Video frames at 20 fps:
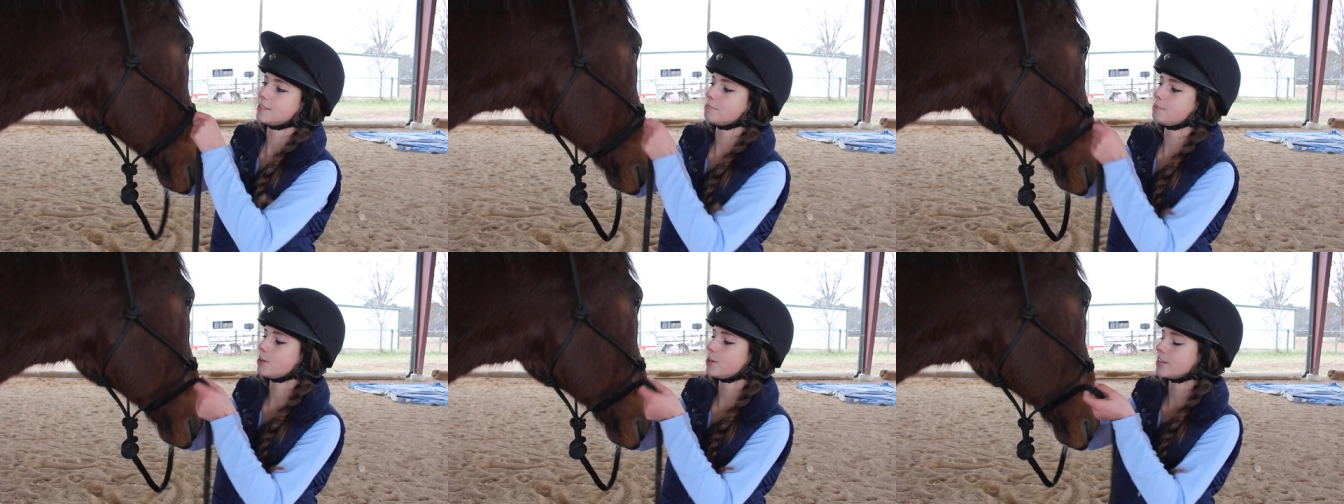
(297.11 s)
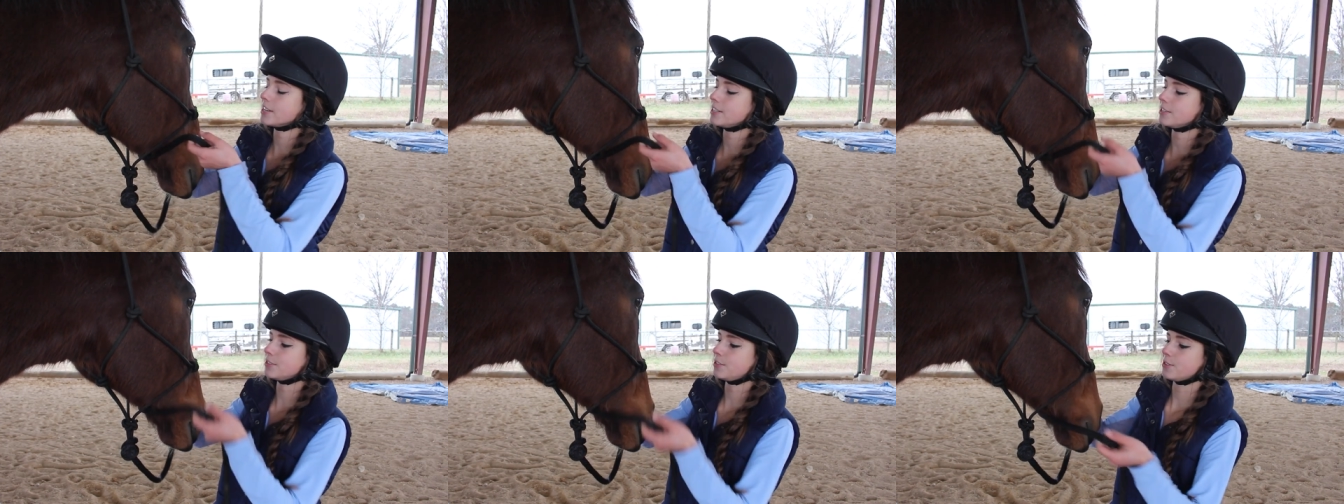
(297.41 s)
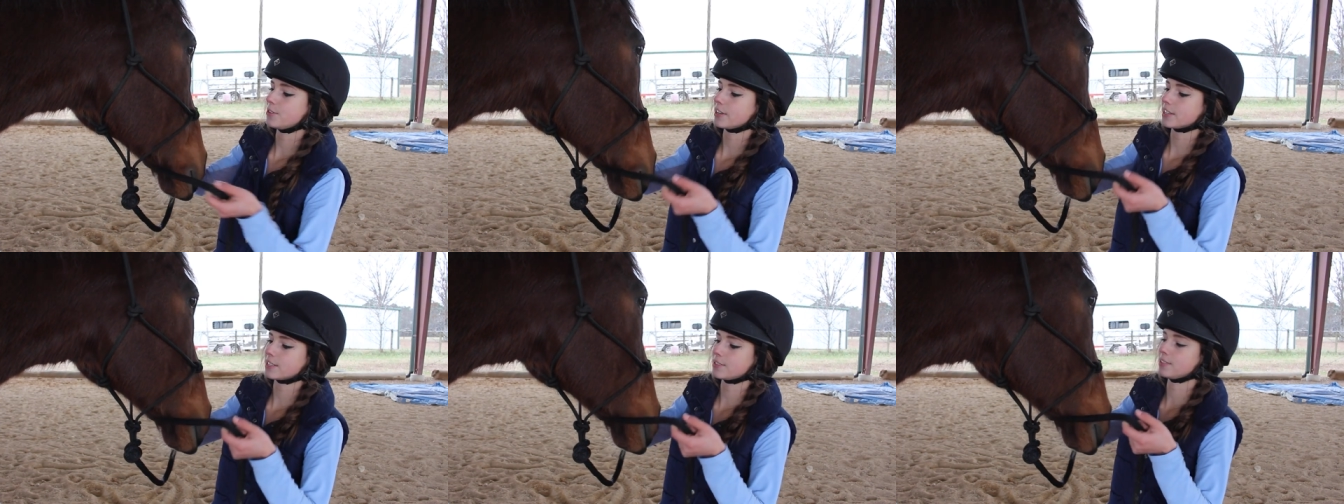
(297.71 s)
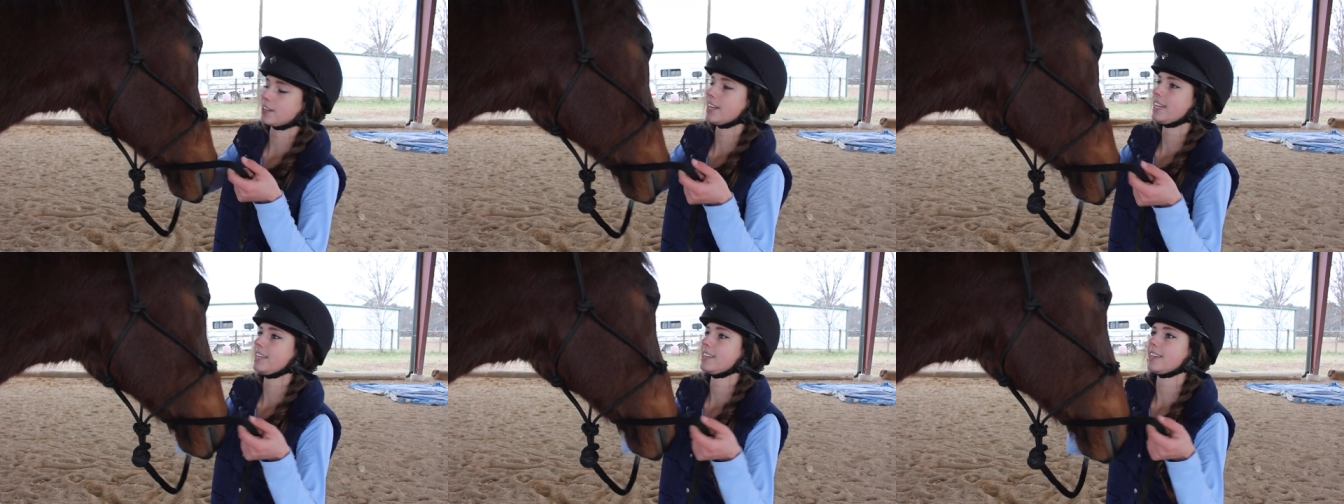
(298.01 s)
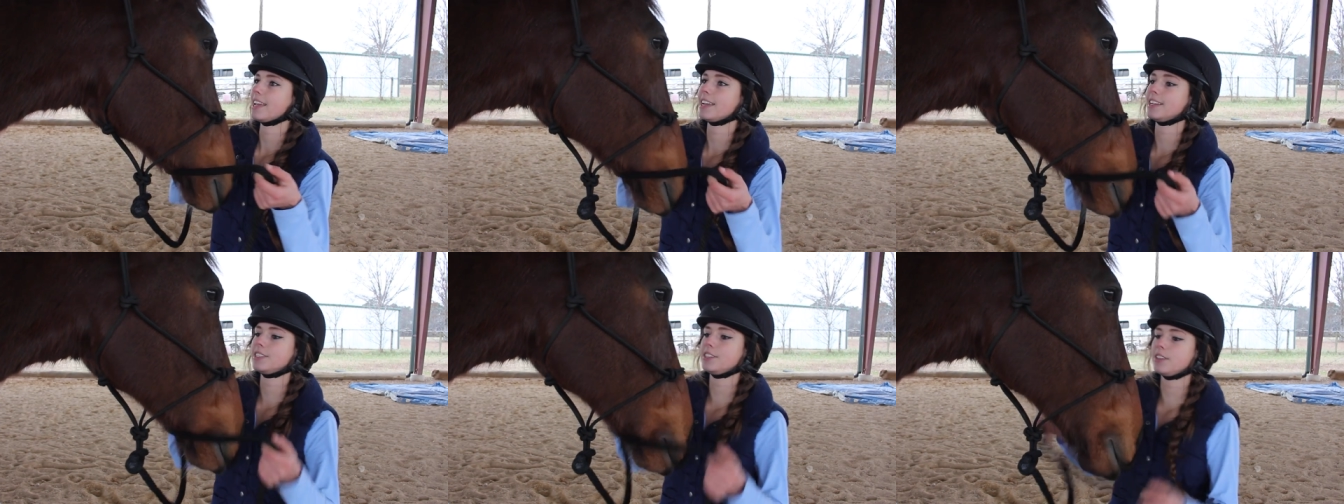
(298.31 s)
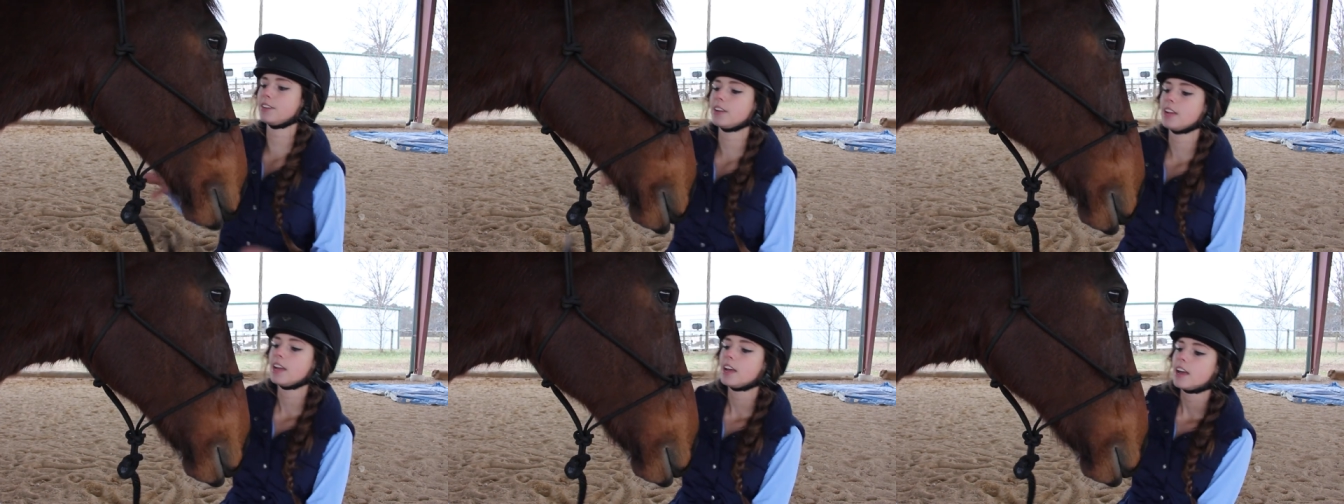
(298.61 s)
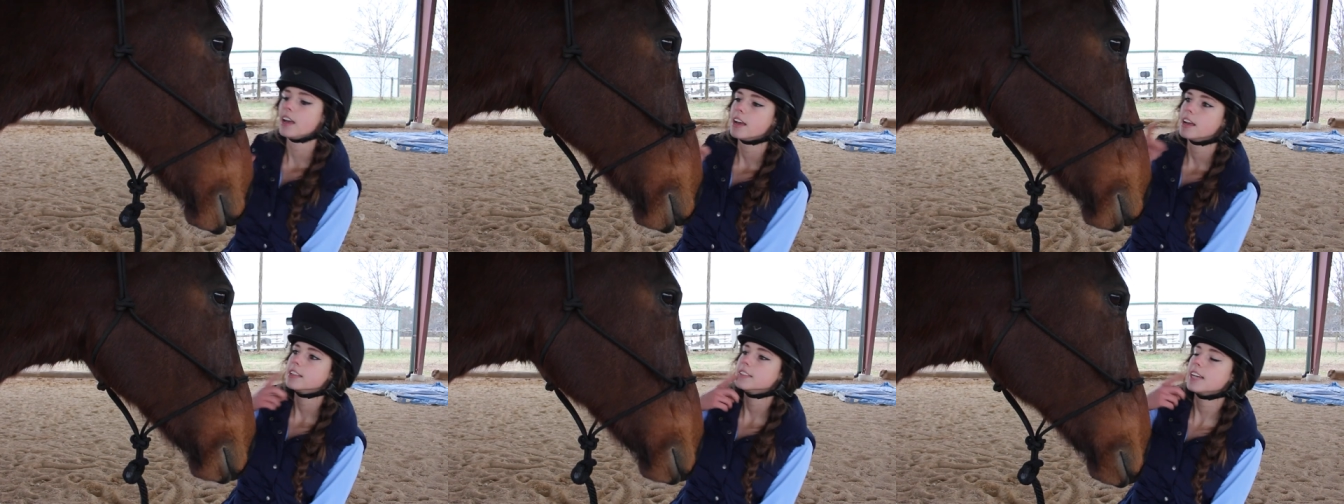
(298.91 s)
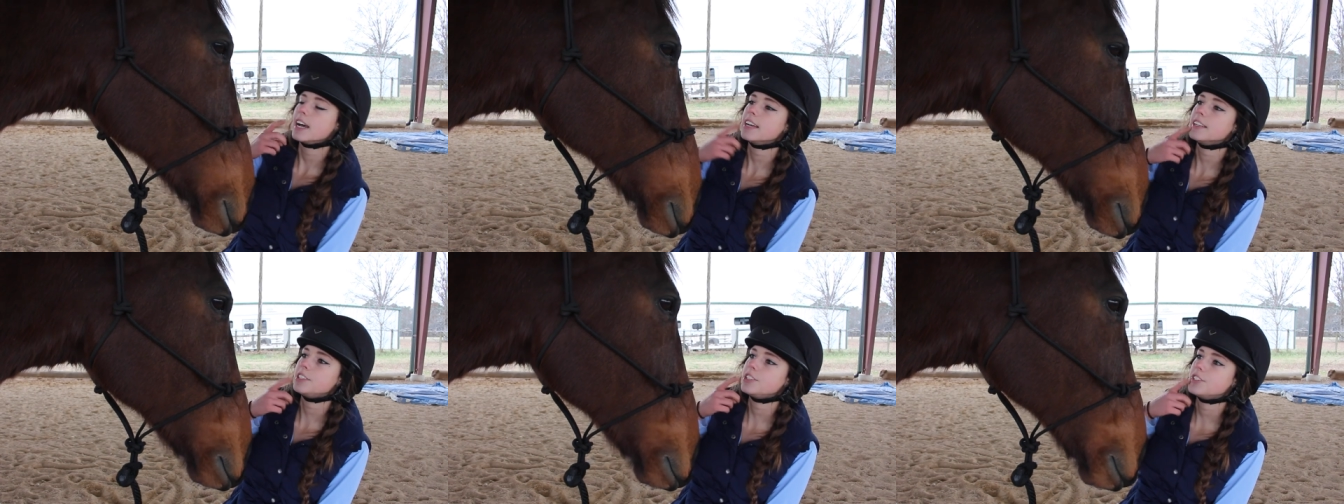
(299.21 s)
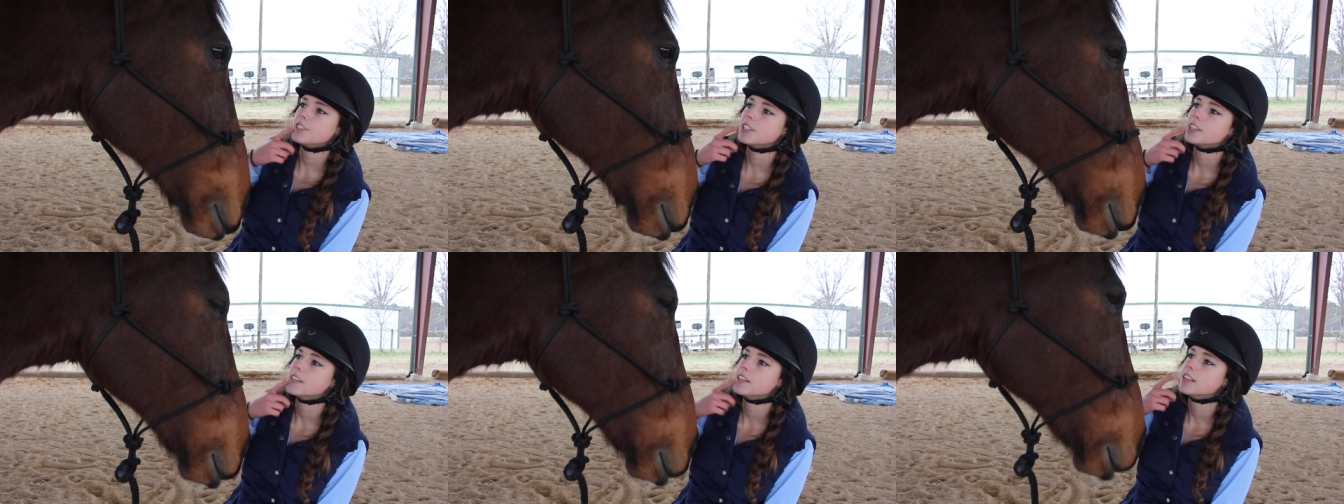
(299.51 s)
Beau can do tricks, right? Can't you? Touch,